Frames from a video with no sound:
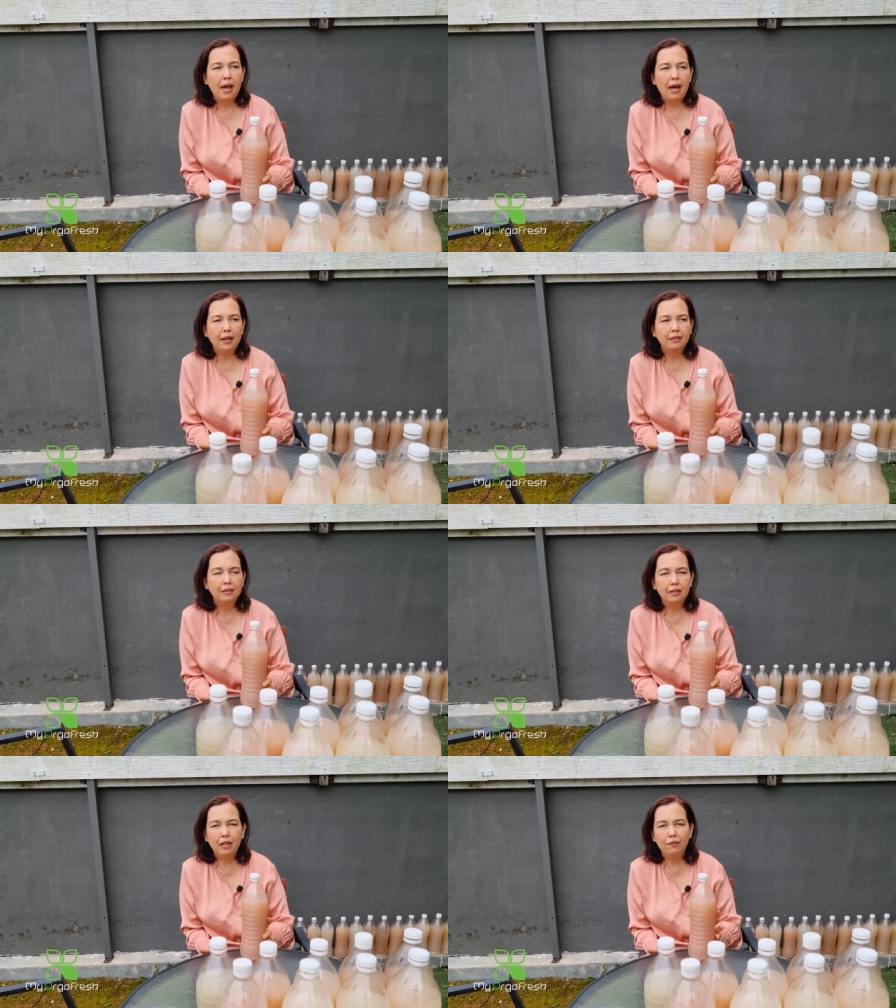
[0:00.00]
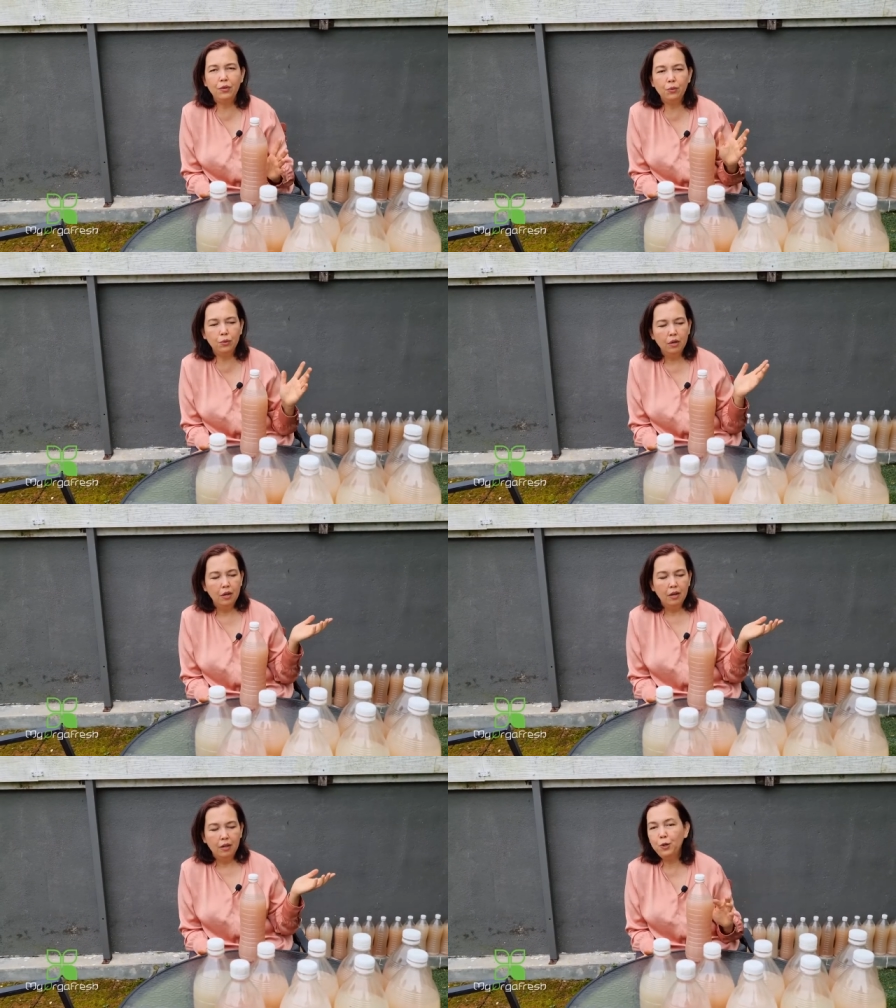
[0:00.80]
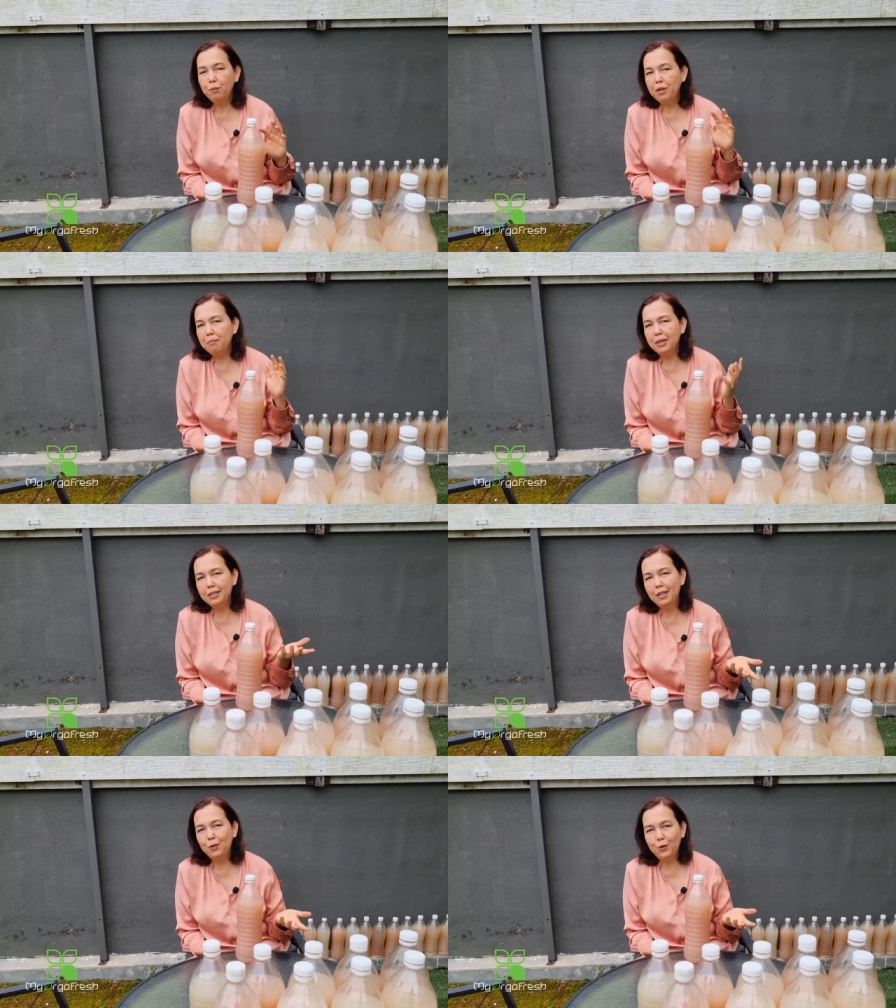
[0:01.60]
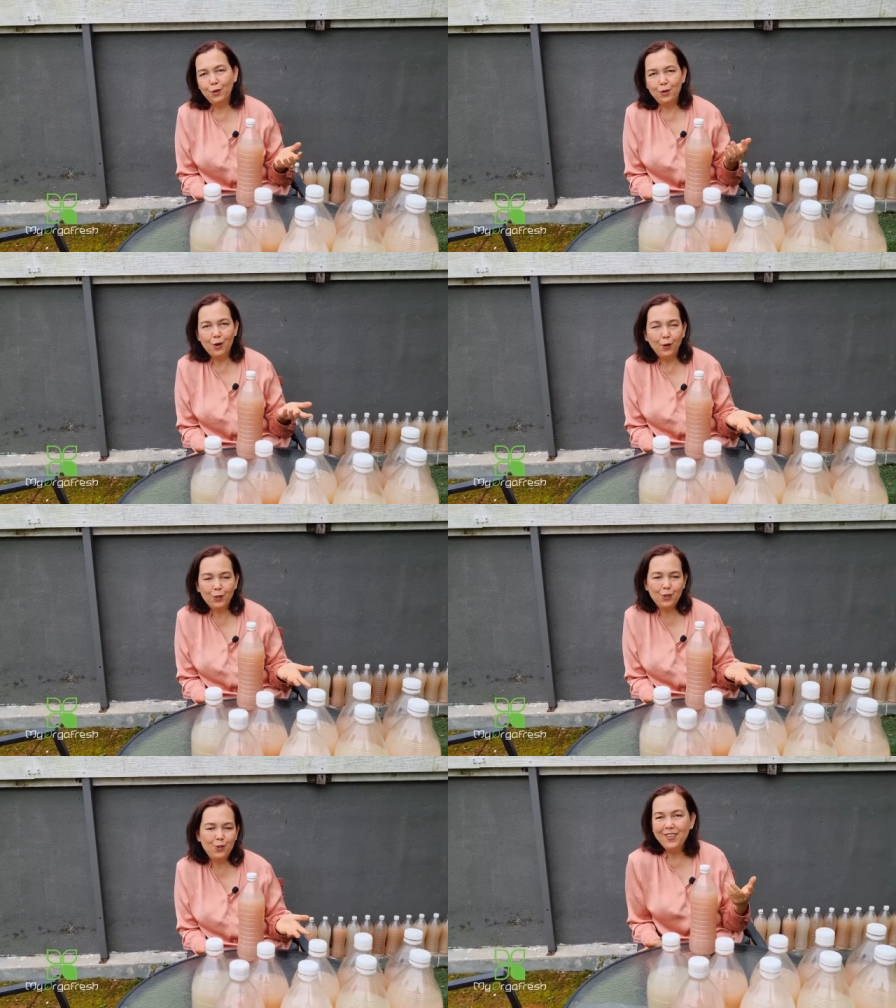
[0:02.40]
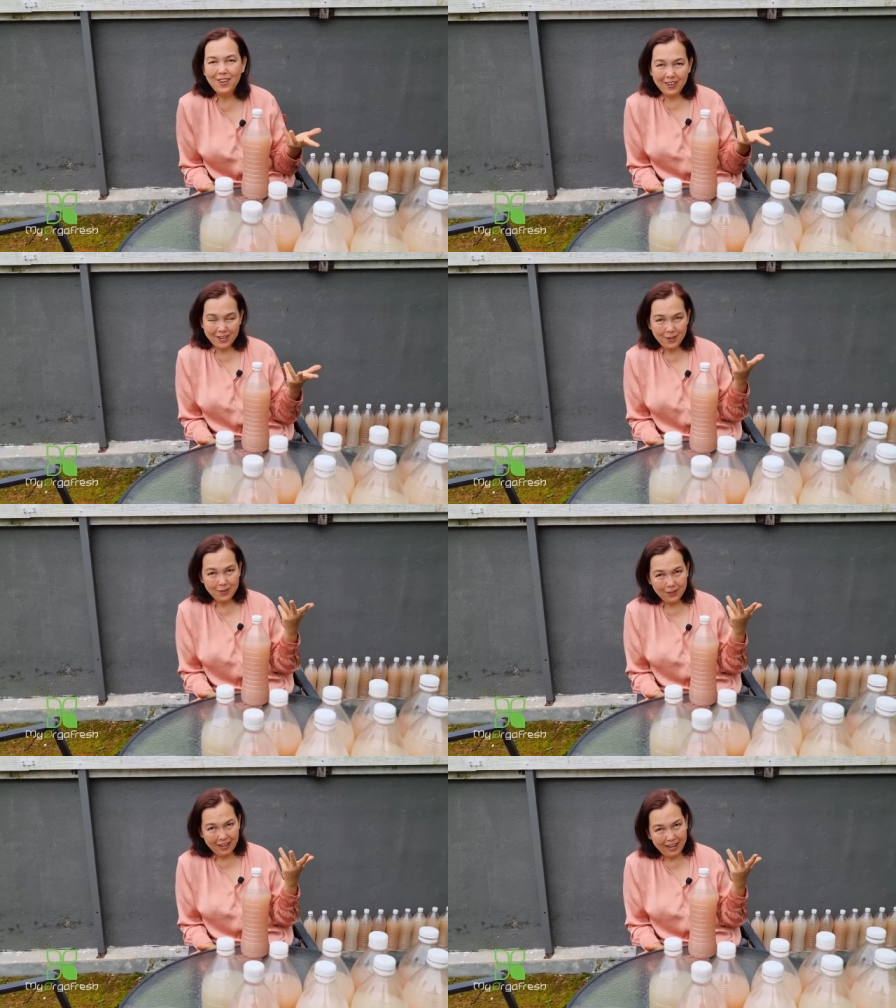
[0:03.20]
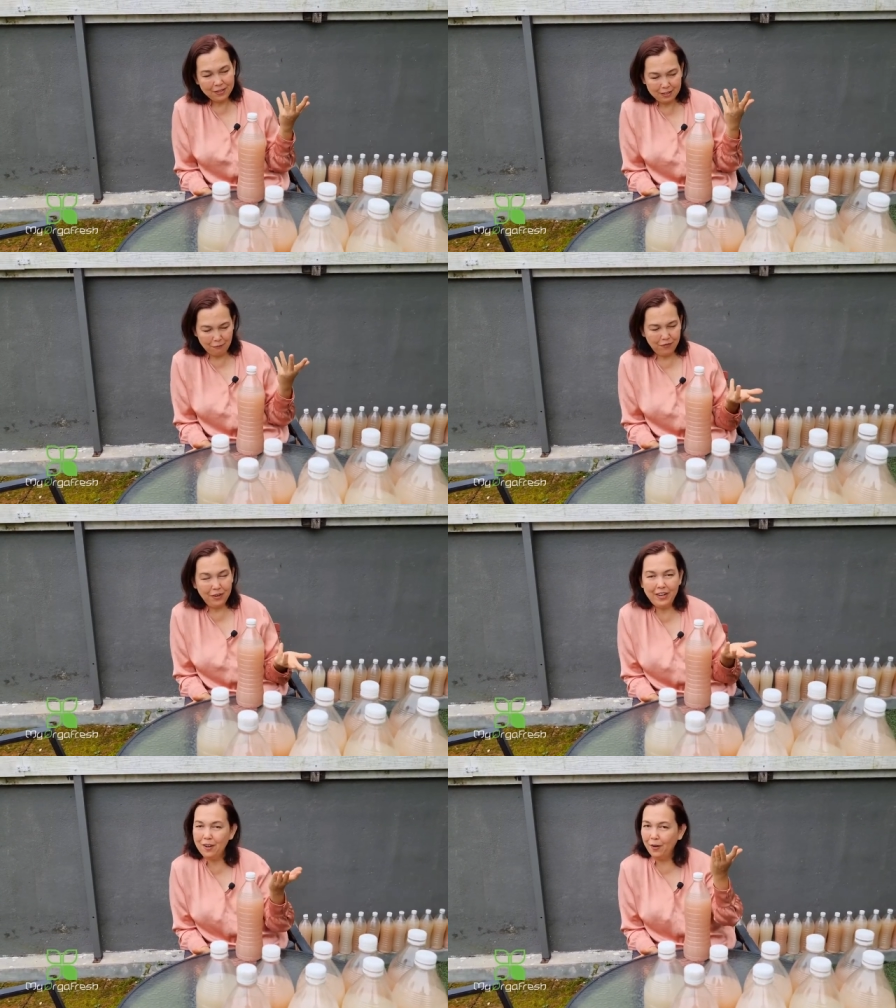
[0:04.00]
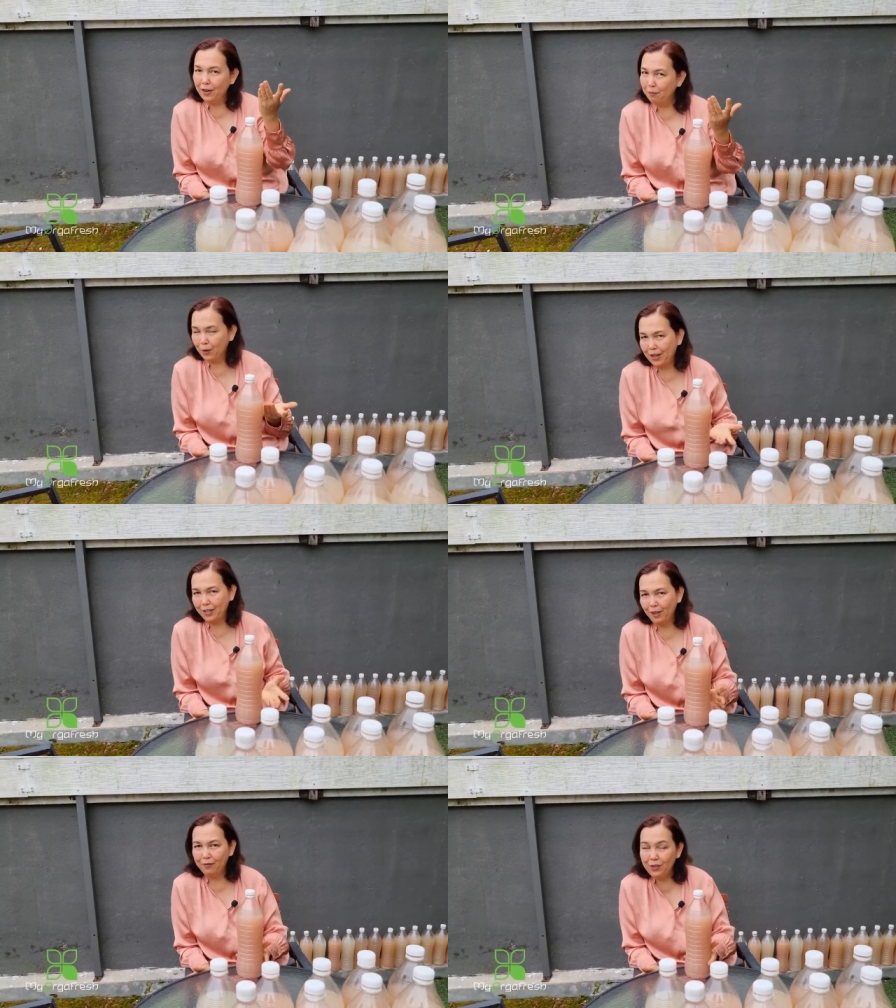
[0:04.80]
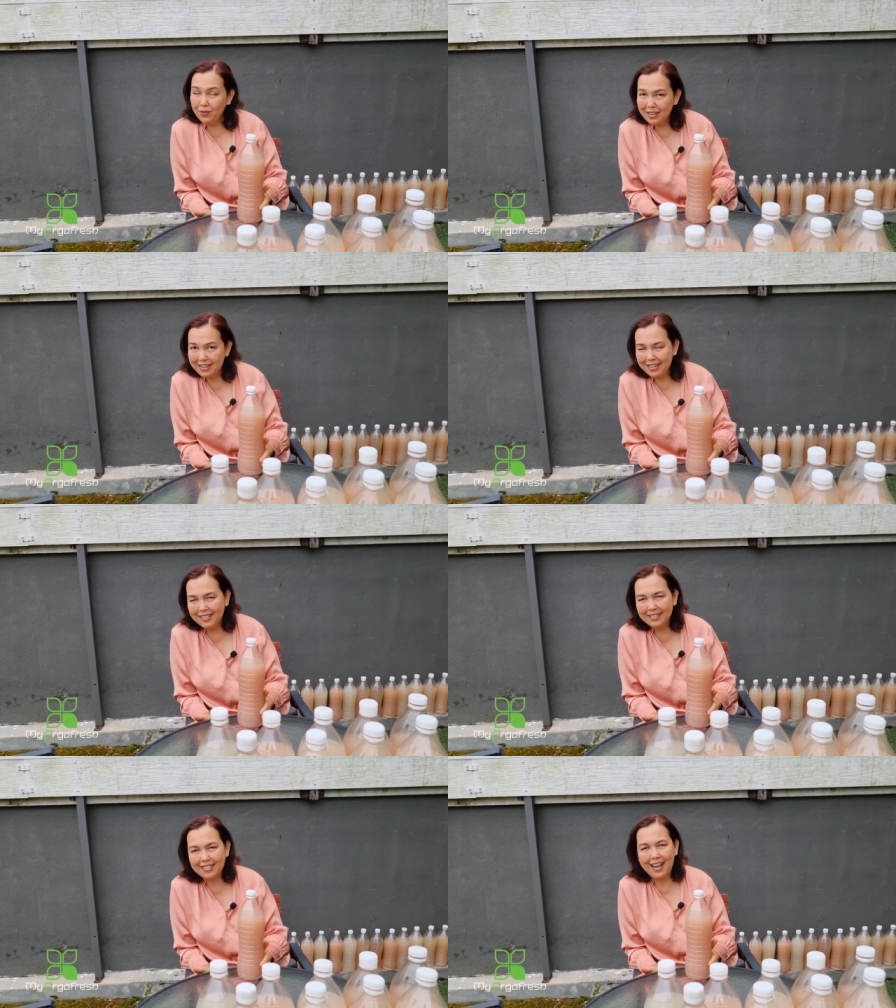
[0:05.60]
And if you want to be mercy to your nose, you don't want to um, suffering on the progress of doing this.